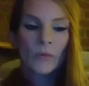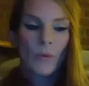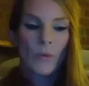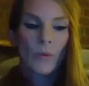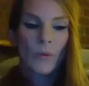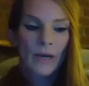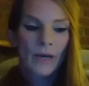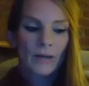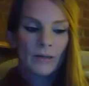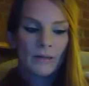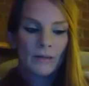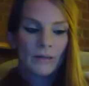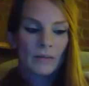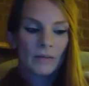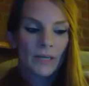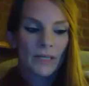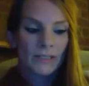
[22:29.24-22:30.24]
where,
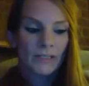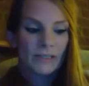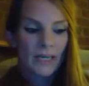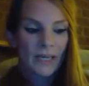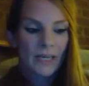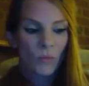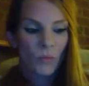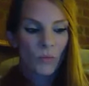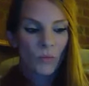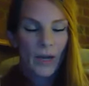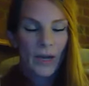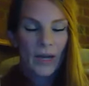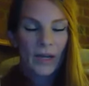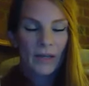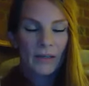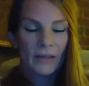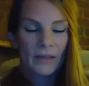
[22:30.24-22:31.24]
they're not saying
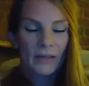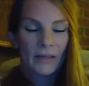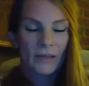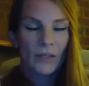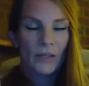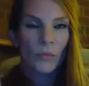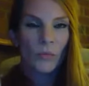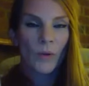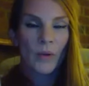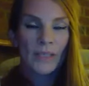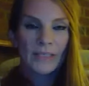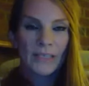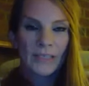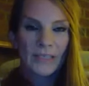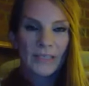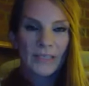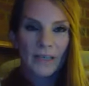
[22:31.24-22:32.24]
why. There was
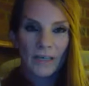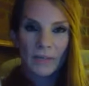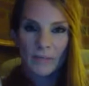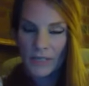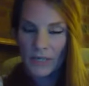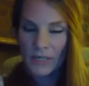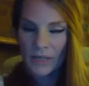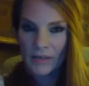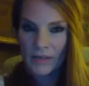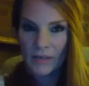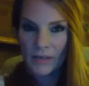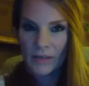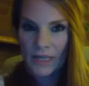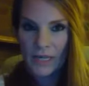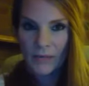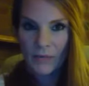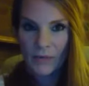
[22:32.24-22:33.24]
a document out there on
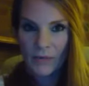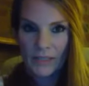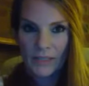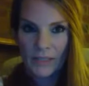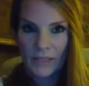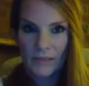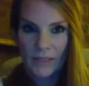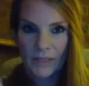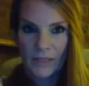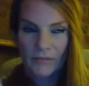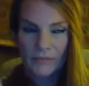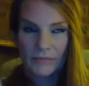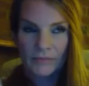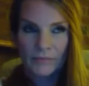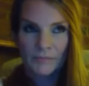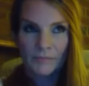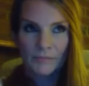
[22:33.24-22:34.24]
ky.gov.
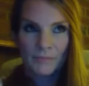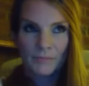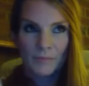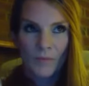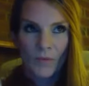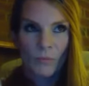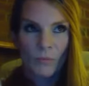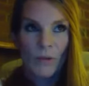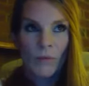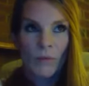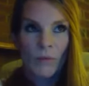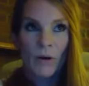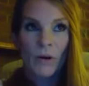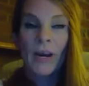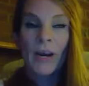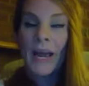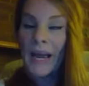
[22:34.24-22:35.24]
We
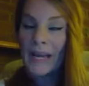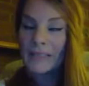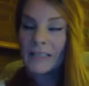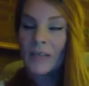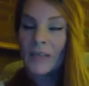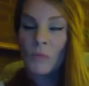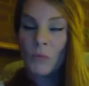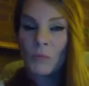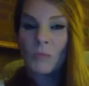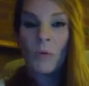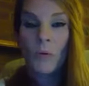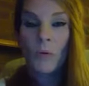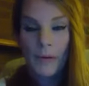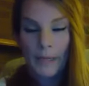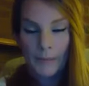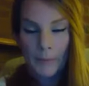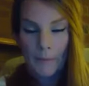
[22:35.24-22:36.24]
were hacked at one
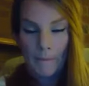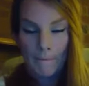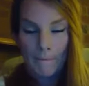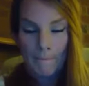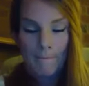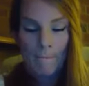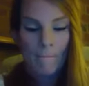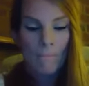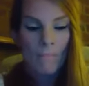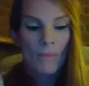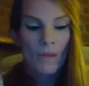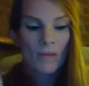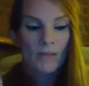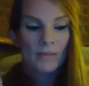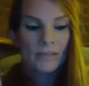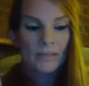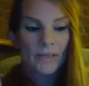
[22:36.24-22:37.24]
point,
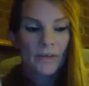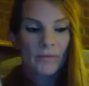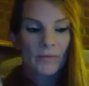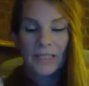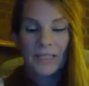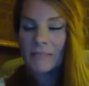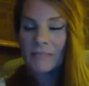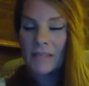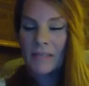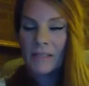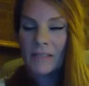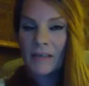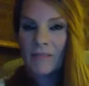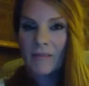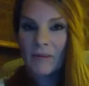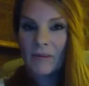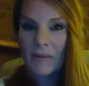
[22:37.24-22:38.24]
so that's
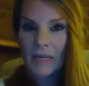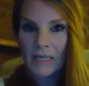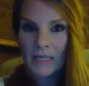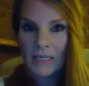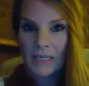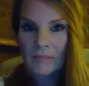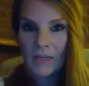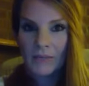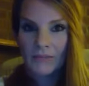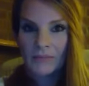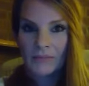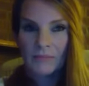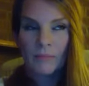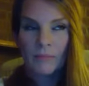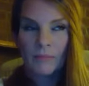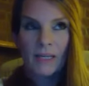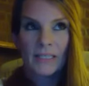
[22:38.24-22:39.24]
missing from my emails,
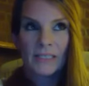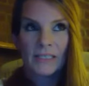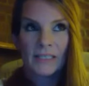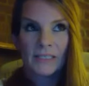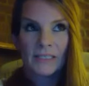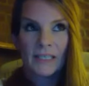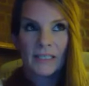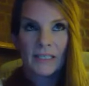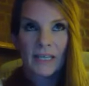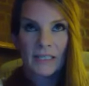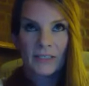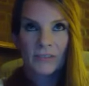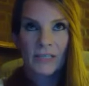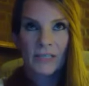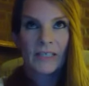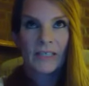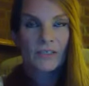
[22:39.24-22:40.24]
but it did say
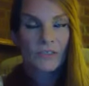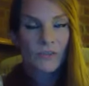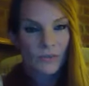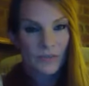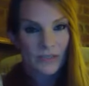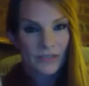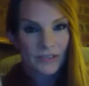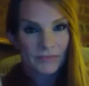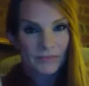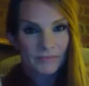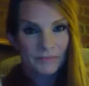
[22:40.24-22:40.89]
natural gas storage.